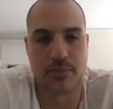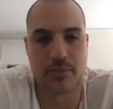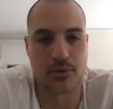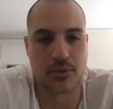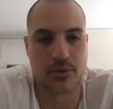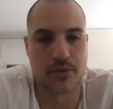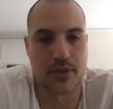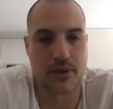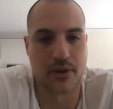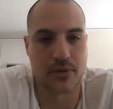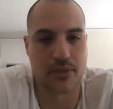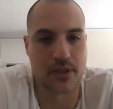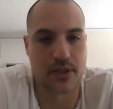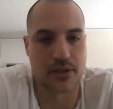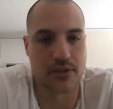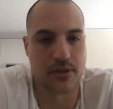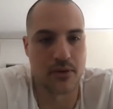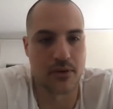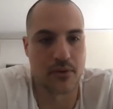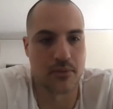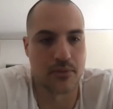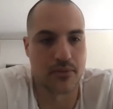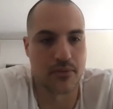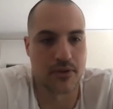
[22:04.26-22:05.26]
in there that
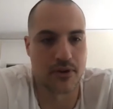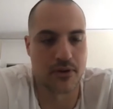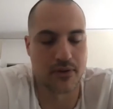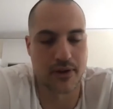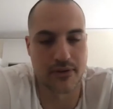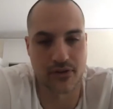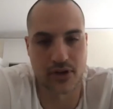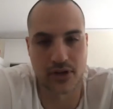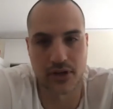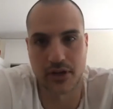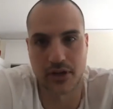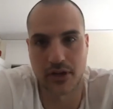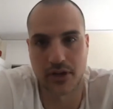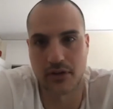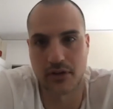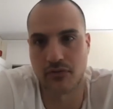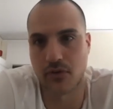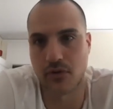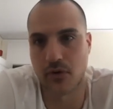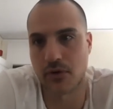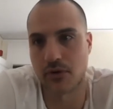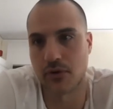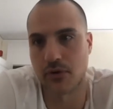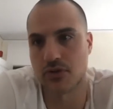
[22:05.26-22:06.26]
are never going to
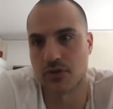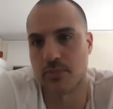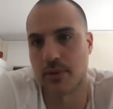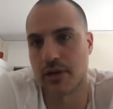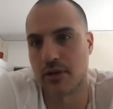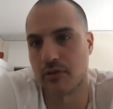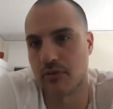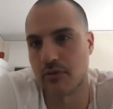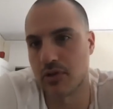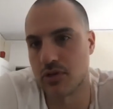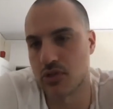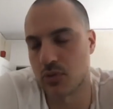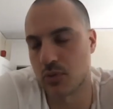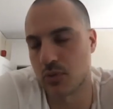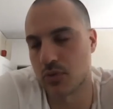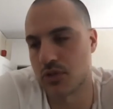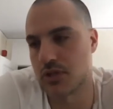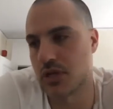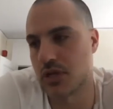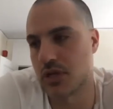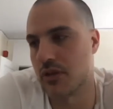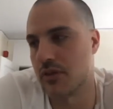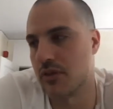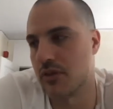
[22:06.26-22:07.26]
convert. You're spending
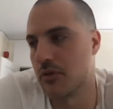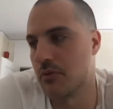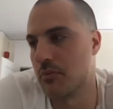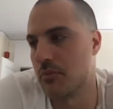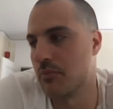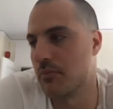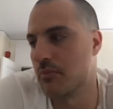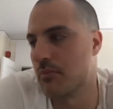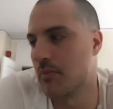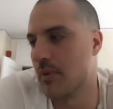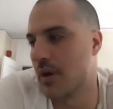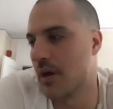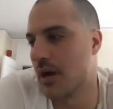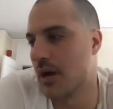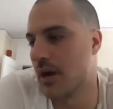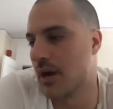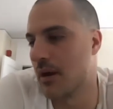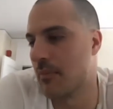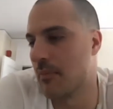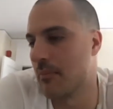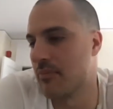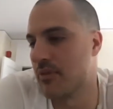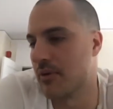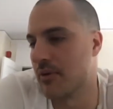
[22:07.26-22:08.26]
resources on them.
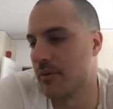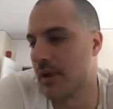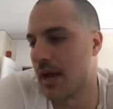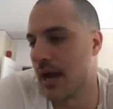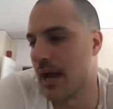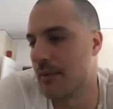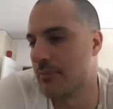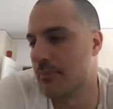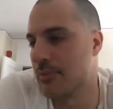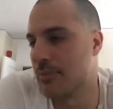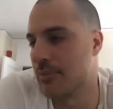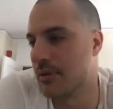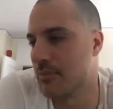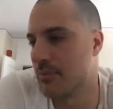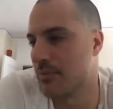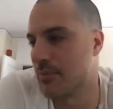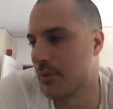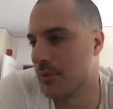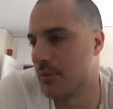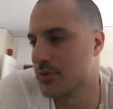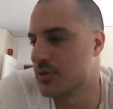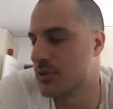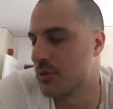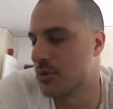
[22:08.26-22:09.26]
They're not big
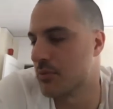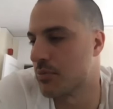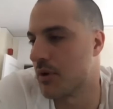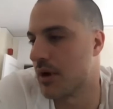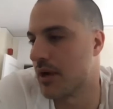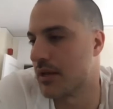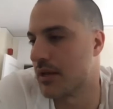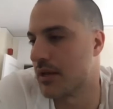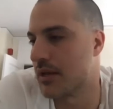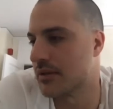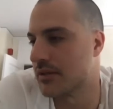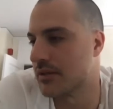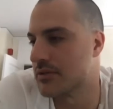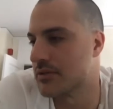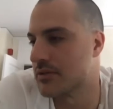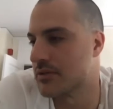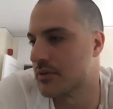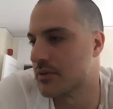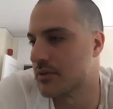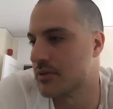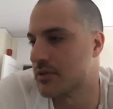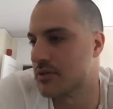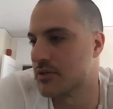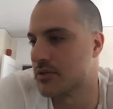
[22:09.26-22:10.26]
proponents of your product, and so
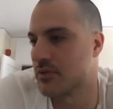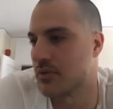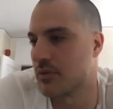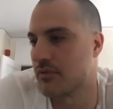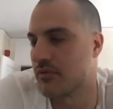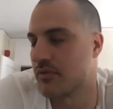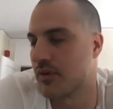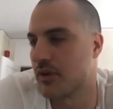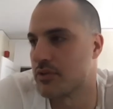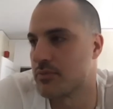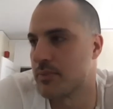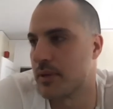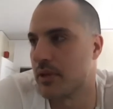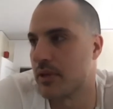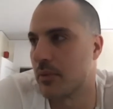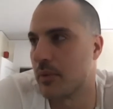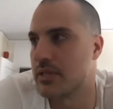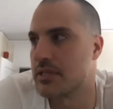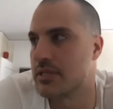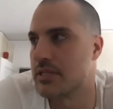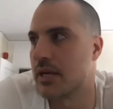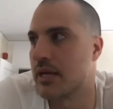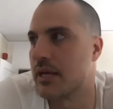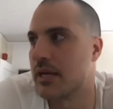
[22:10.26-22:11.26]
it just sort of falls by the
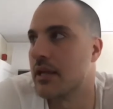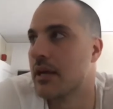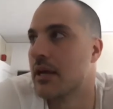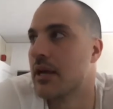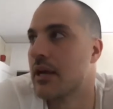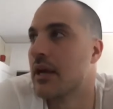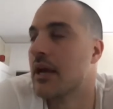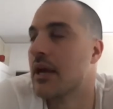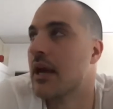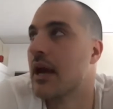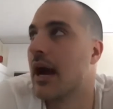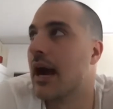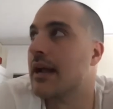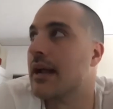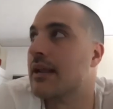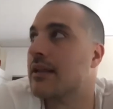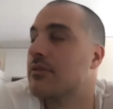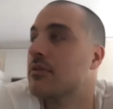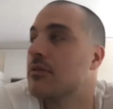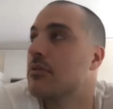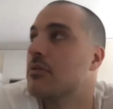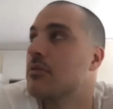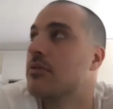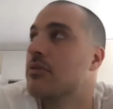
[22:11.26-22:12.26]
wayside. I
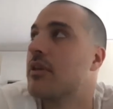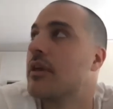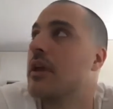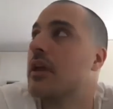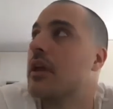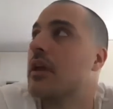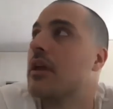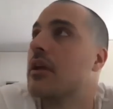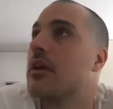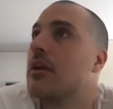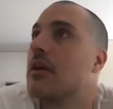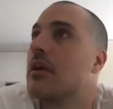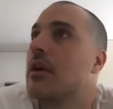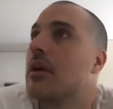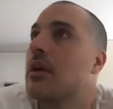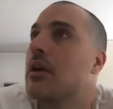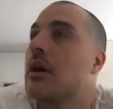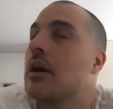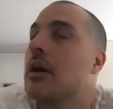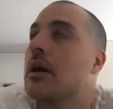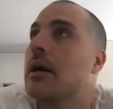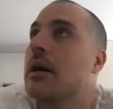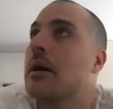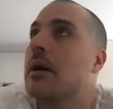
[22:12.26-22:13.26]
do think
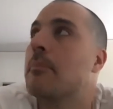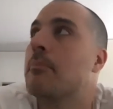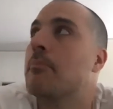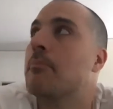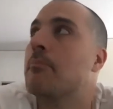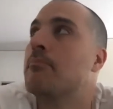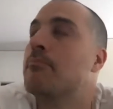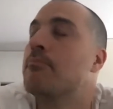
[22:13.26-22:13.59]
I